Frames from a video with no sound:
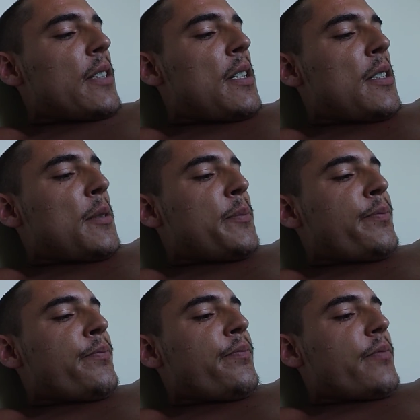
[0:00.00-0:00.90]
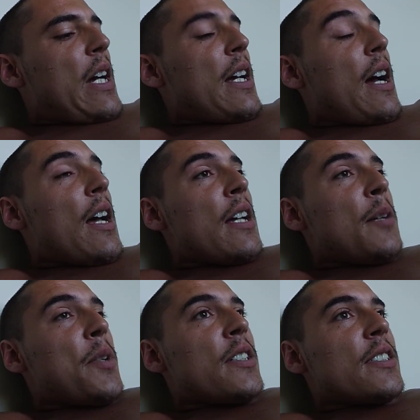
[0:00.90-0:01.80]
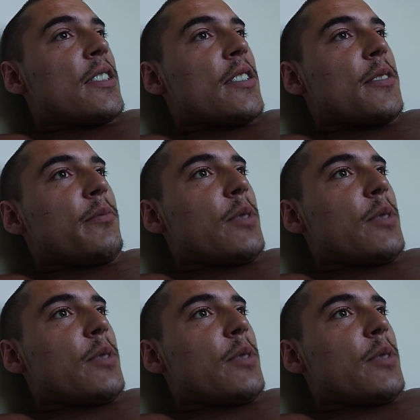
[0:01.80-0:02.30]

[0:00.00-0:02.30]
I am in this to